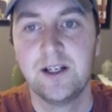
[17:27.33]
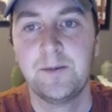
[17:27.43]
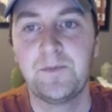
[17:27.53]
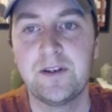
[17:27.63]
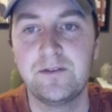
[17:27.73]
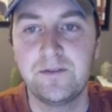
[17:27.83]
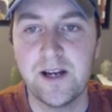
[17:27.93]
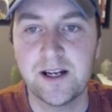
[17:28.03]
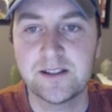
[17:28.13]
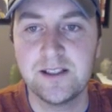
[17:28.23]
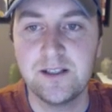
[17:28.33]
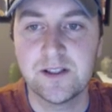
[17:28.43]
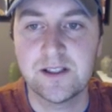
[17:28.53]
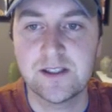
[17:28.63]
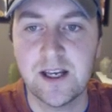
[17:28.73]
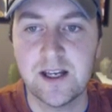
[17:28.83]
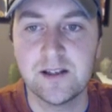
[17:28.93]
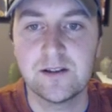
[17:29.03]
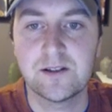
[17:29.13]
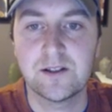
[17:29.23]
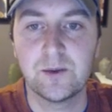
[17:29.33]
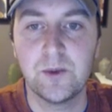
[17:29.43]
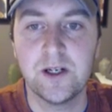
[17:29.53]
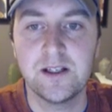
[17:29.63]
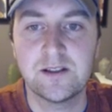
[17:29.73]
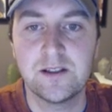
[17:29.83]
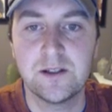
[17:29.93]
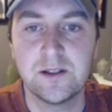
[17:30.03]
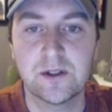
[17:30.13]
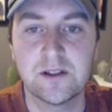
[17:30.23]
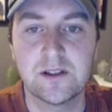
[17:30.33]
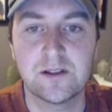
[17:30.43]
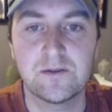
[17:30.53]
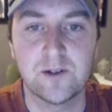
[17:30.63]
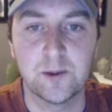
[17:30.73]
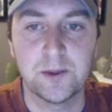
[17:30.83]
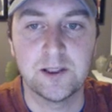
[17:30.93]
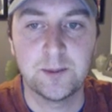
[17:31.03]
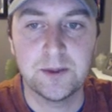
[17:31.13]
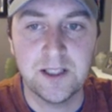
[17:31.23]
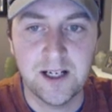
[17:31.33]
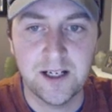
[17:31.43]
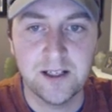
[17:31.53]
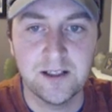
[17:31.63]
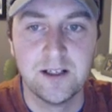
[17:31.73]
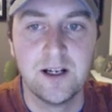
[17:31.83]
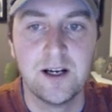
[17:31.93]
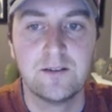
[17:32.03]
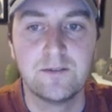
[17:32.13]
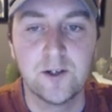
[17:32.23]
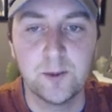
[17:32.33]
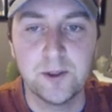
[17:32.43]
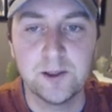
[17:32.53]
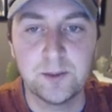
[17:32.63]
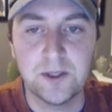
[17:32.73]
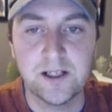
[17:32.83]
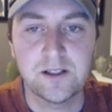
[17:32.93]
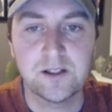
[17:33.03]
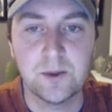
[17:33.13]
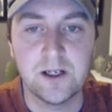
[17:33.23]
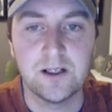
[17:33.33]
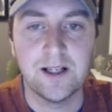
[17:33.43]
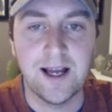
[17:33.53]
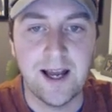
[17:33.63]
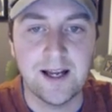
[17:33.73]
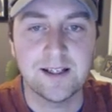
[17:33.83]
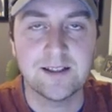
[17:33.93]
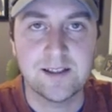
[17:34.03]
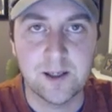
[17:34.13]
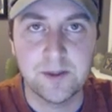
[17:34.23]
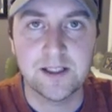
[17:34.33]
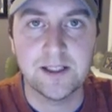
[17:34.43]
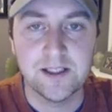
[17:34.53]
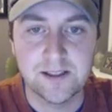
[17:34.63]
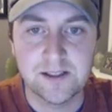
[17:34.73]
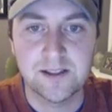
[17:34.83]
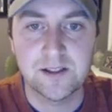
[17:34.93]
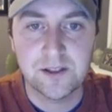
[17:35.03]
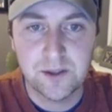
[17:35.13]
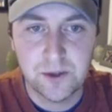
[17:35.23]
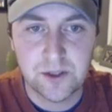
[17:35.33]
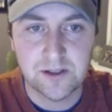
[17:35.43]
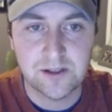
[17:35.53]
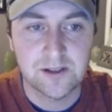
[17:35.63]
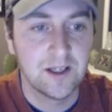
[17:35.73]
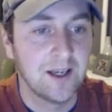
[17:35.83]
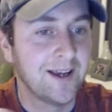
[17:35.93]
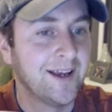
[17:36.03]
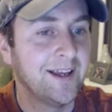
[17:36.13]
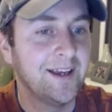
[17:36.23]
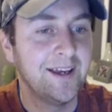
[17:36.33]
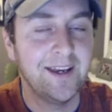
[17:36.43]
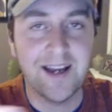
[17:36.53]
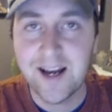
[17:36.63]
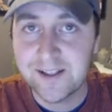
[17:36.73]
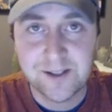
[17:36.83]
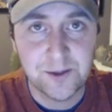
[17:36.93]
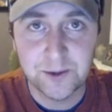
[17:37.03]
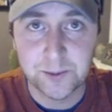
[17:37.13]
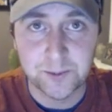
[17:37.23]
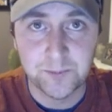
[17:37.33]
In fact, it even says, to what institutions does FERPA apply? FERPA applies to all academic institutions, not Zoom.